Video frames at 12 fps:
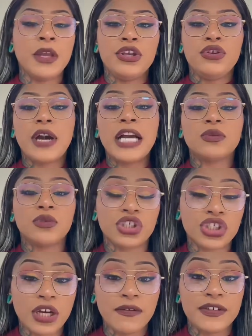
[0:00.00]
You guys will
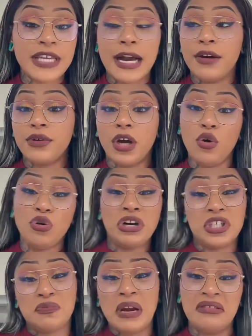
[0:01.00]
shove down, oh,
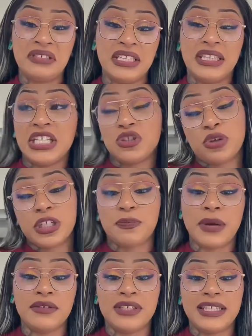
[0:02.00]
Chris Brown did this, Chris
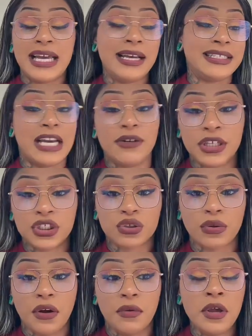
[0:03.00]
Brown did that, down his
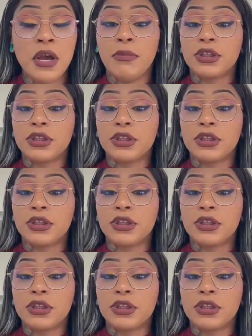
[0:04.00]
throat.